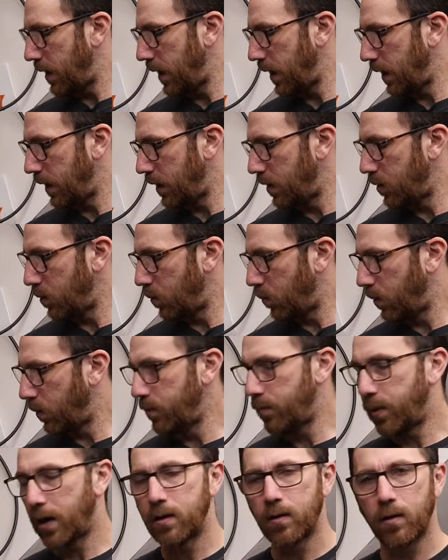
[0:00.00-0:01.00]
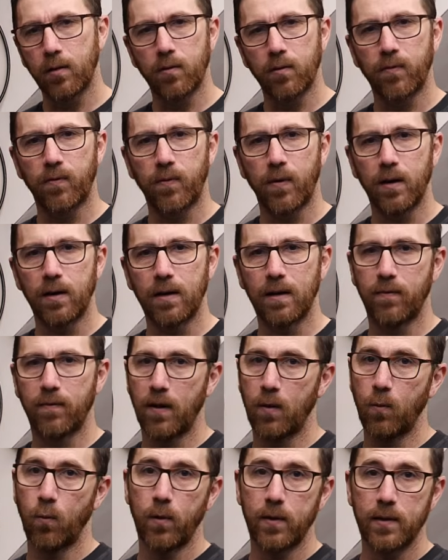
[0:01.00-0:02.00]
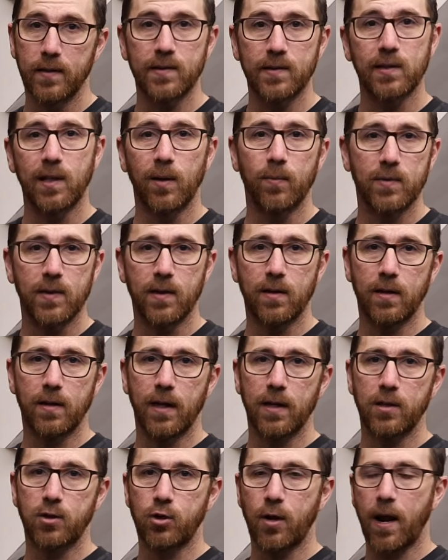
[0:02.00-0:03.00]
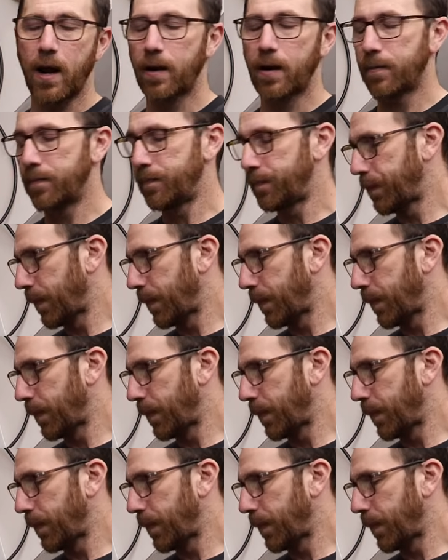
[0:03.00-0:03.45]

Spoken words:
and one button on the front if they want to skip to the next track.